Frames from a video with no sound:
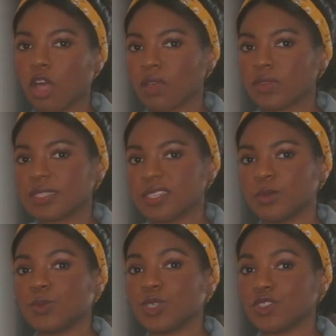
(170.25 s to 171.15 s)
the office
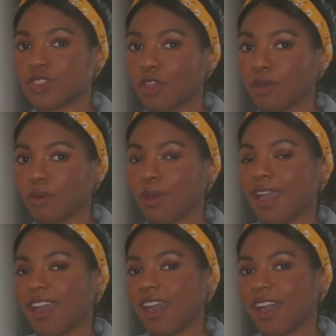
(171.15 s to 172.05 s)
seemed to be so
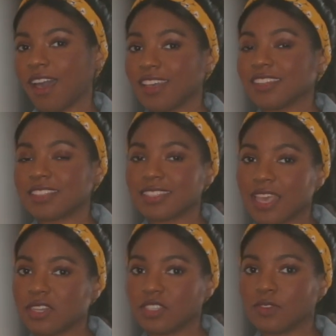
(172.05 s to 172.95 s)

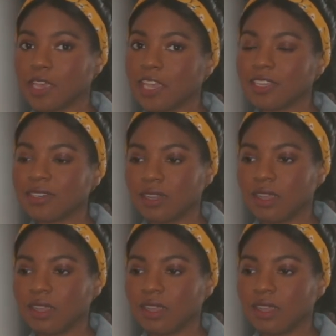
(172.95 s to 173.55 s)
unsatisfied.